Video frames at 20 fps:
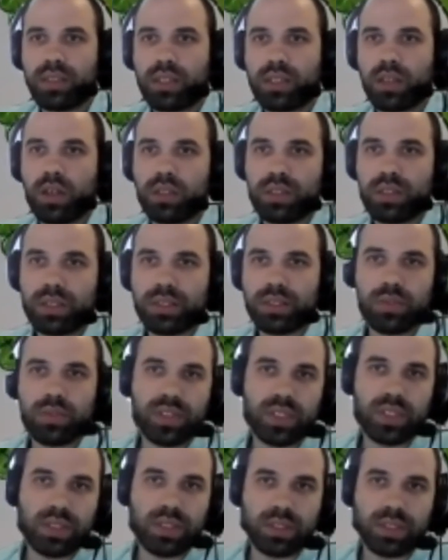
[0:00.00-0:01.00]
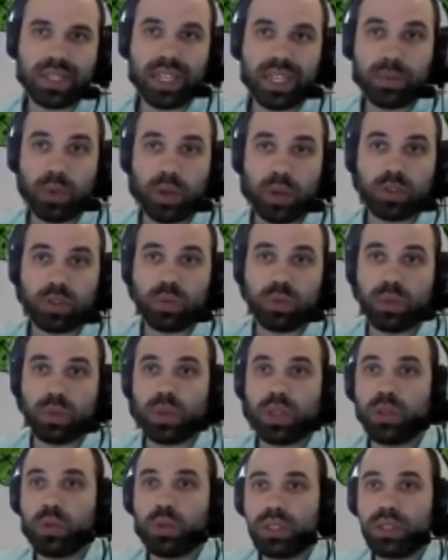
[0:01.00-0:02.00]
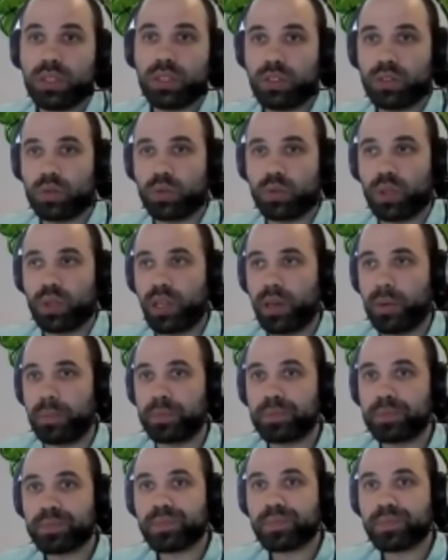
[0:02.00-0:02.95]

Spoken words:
the context of the sandbox, when we only wanted to